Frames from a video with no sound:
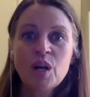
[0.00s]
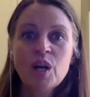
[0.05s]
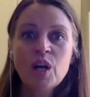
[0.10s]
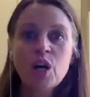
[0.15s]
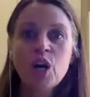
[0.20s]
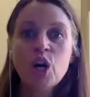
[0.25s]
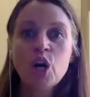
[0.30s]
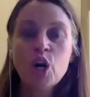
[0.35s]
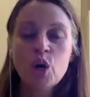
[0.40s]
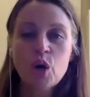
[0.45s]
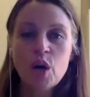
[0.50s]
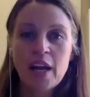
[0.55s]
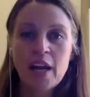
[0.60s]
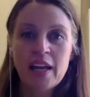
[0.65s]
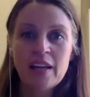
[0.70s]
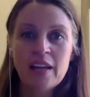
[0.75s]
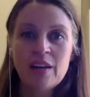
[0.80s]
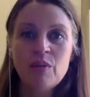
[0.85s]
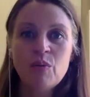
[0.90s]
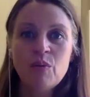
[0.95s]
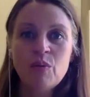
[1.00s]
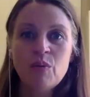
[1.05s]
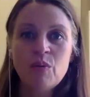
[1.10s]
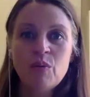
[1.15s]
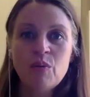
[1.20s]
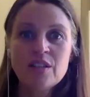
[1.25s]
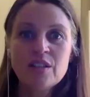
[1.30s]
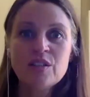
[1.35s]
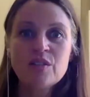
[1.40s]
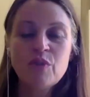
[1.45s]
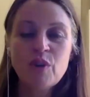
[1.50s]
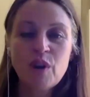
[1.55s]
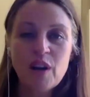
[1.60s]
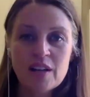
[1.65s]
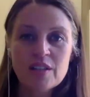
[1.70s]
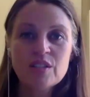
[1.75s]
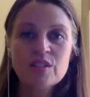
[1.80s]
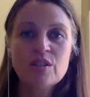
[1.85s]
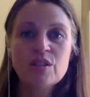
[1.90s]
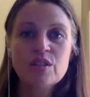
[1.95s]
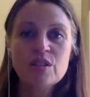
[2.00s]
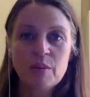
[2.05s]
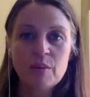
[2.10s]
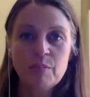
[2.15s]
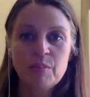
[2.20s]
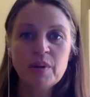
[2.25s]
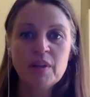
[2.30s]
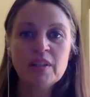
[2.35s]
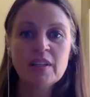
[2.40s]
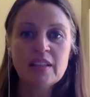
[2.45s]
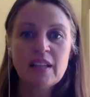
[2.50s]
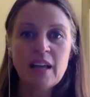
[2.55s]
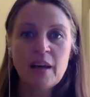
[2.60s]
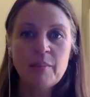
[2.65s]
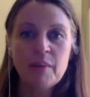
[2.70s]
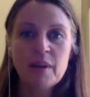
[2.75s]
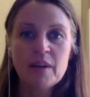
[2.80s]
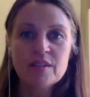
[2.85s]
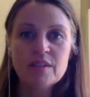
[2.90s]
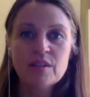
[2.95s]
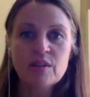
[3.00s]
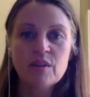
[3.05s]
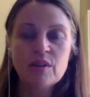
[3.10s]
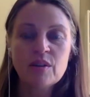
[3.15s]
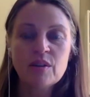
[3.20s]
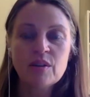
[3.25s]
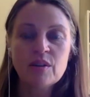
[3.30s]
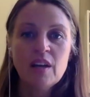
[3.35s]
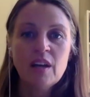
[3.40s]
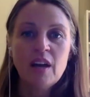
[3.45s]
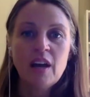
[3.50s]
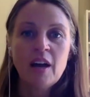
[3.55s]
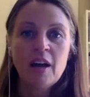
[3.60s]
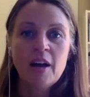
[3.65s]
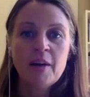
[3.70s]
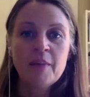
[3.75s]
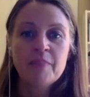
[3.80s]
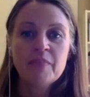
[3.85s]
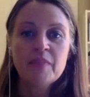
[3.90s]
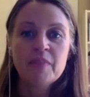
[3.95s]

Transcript: a great way for us to start building that muscle. Um,